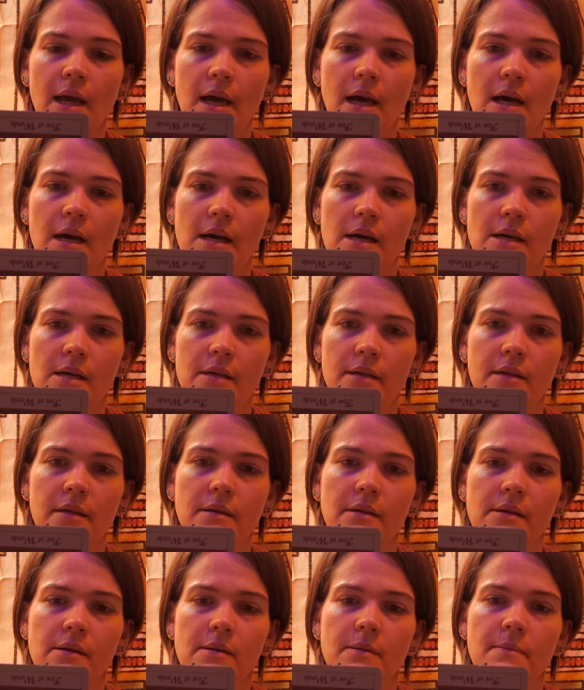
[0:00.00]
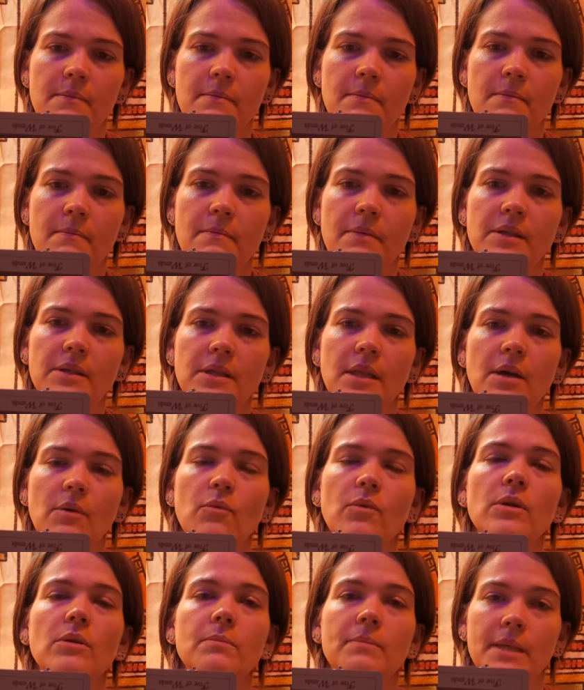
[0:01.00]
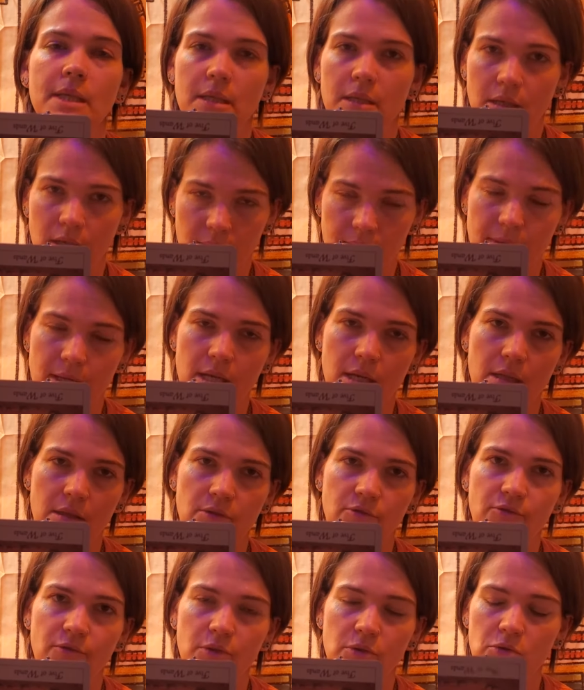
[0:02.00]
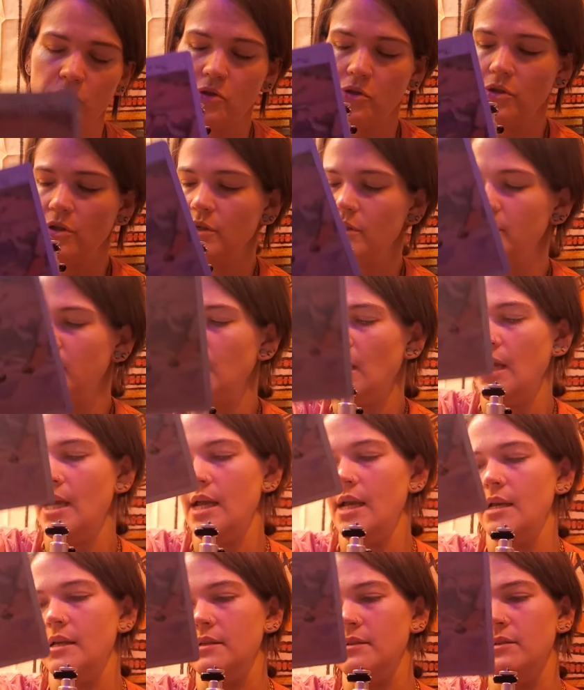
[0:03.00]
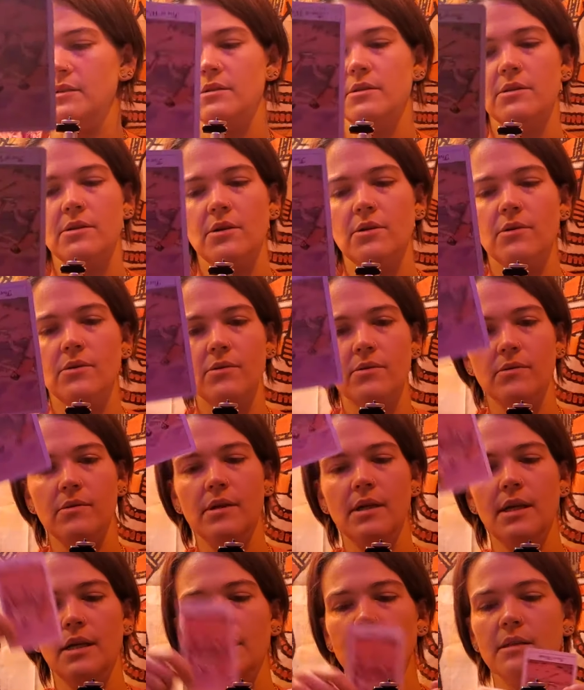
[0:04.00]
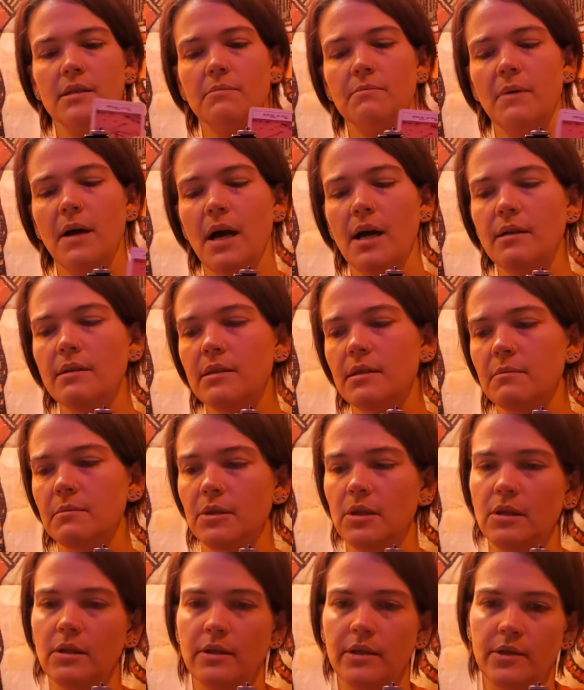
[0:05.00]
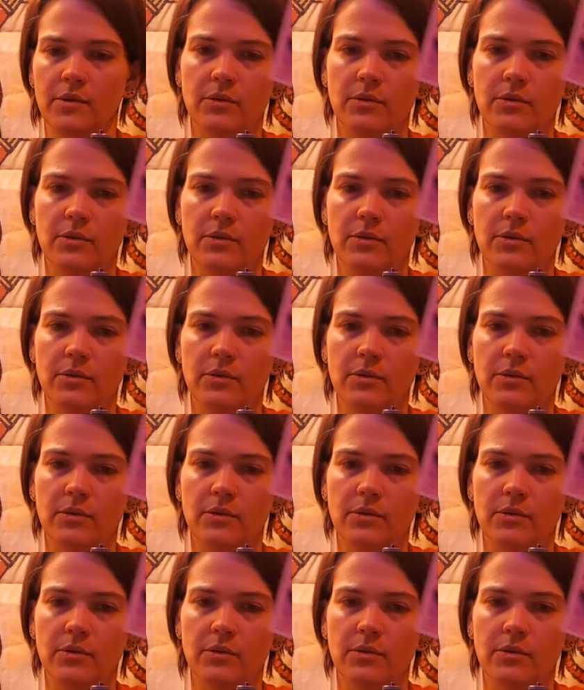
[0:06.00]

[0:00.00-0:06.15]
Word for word: uh, but that will be coming in the future. And so it's possible that